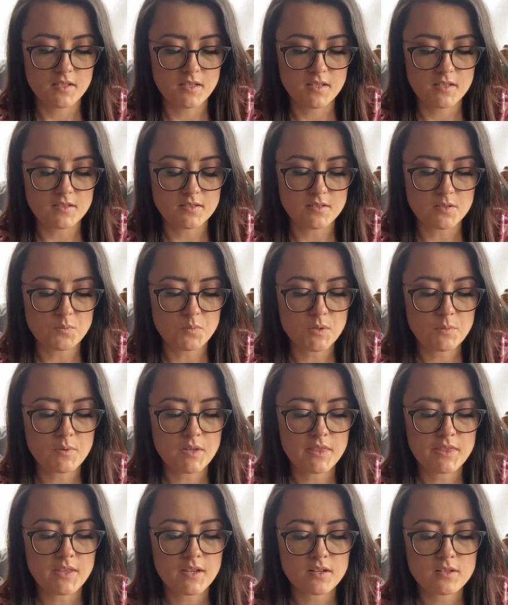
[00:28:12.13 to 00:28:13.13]
And so we
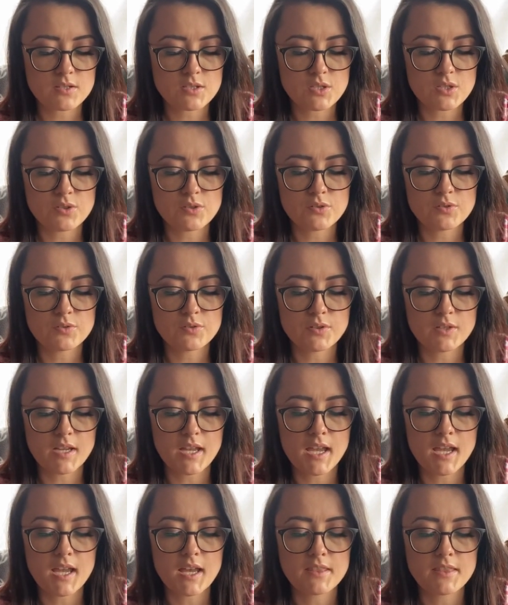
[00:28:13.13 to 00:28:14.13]
went there too,
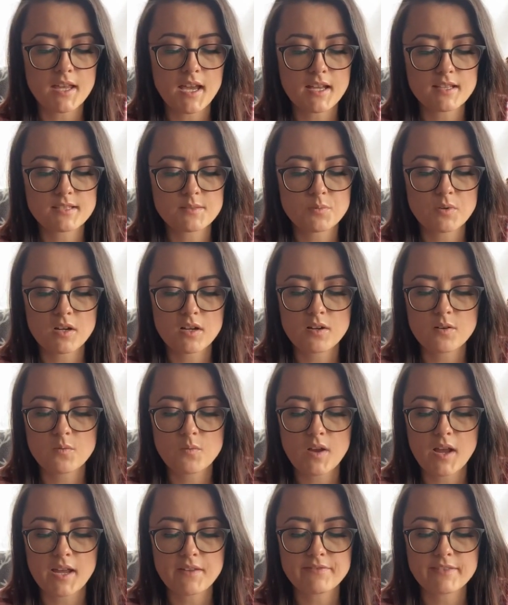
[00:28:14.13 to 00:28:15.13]
and that's where
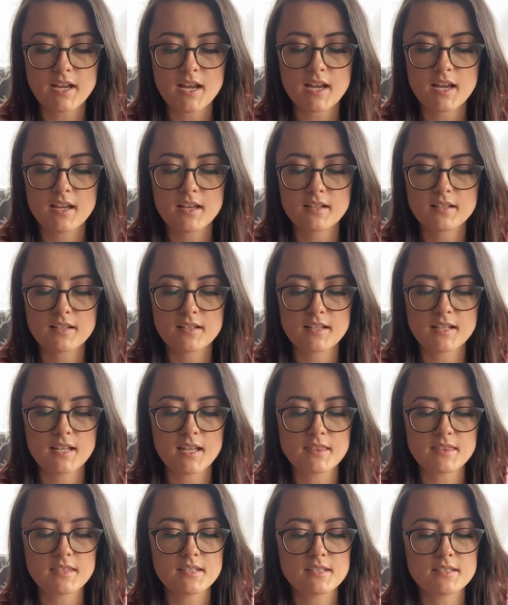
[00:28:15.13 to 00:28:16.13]
I've got
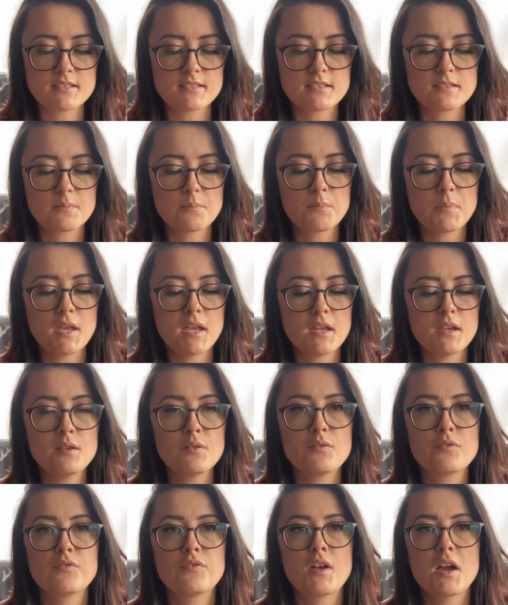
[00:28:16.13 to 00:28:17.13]
this
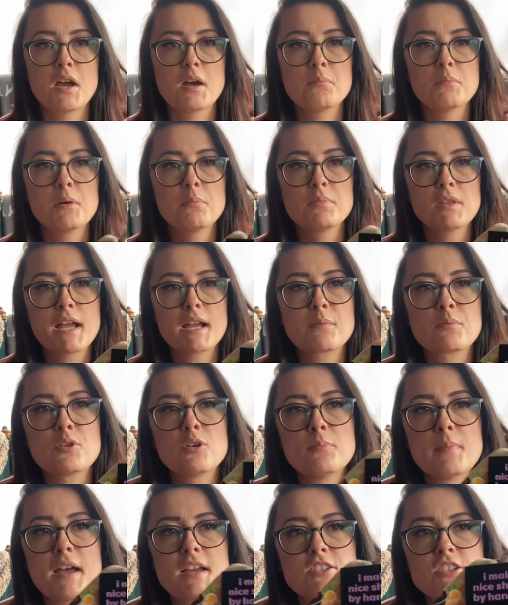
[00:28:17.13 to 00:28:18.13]
pin from Black Pearl
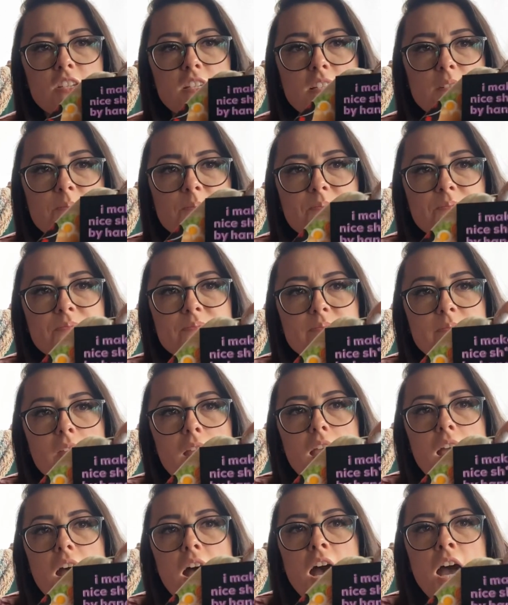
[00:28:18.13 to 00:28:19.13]
Magic.
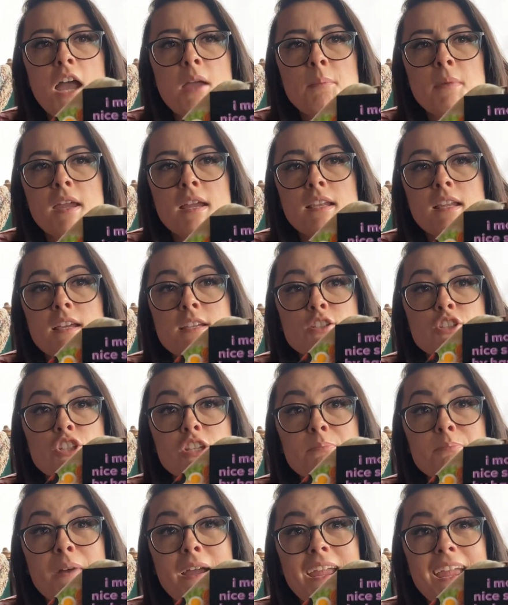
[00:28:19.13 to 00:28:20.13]
I make nice
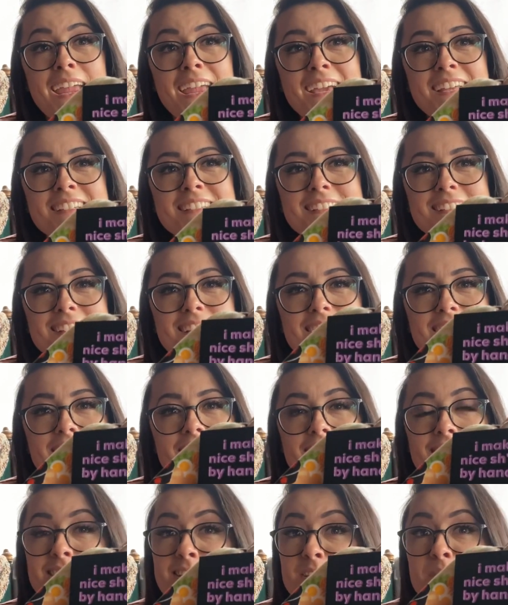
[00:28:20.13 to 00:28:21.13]
shit by hand.
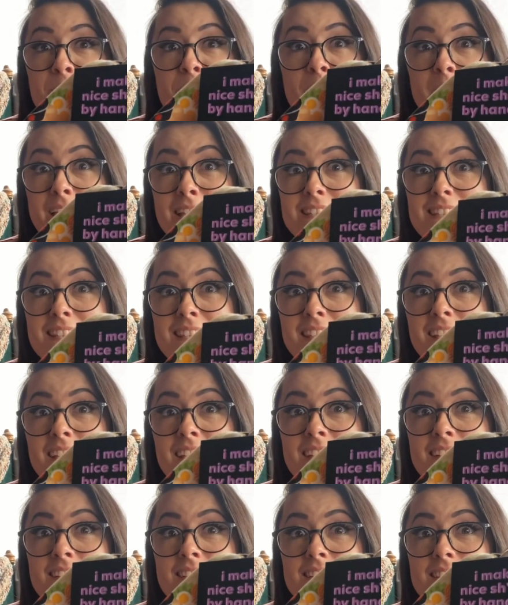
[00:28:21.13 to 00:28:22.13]
It is the best
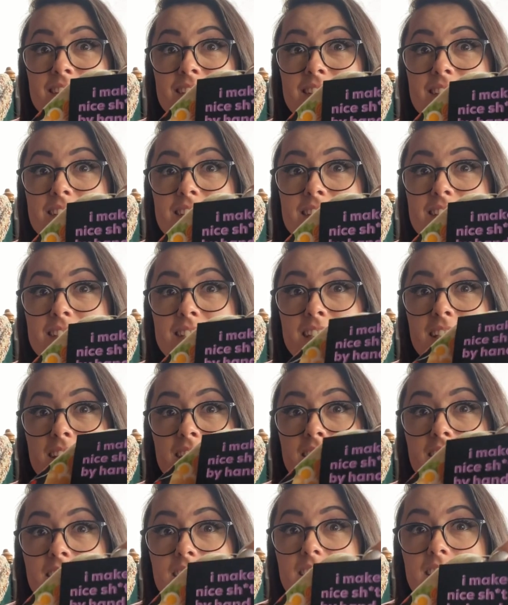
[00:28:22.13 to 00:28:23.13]
thing
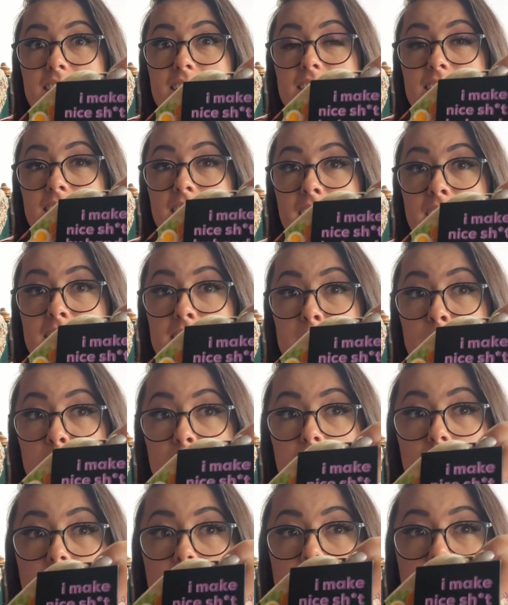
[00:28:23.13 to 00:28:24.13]
since sliced
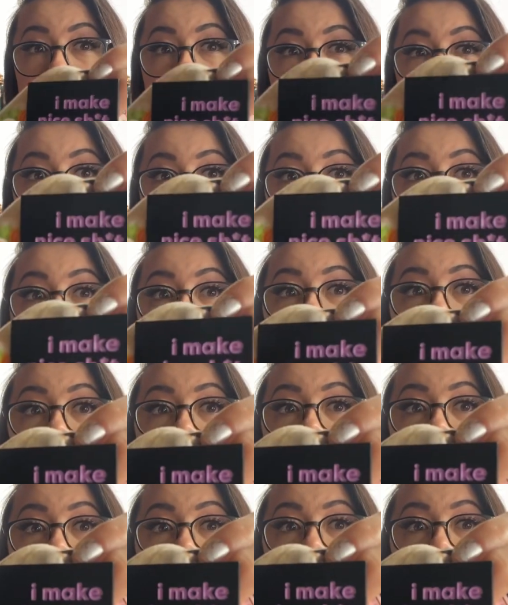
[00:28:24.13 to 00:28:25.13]
bread.
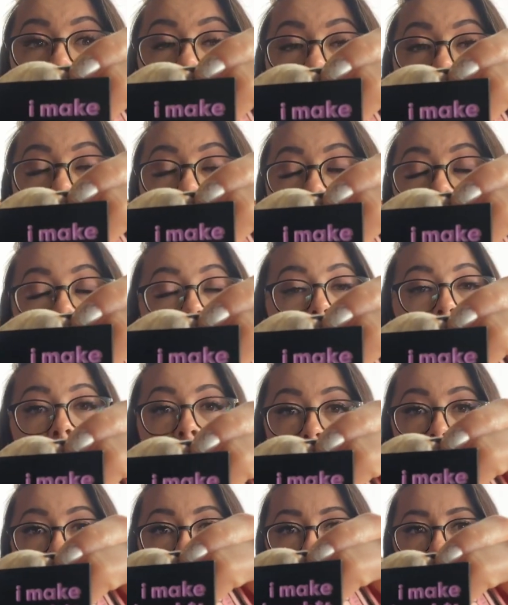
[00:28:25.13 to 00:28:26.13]
I
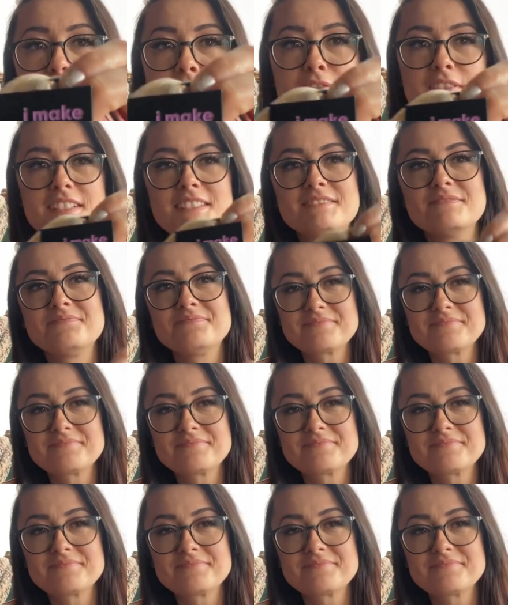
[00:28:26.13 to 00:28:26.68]
had to have it.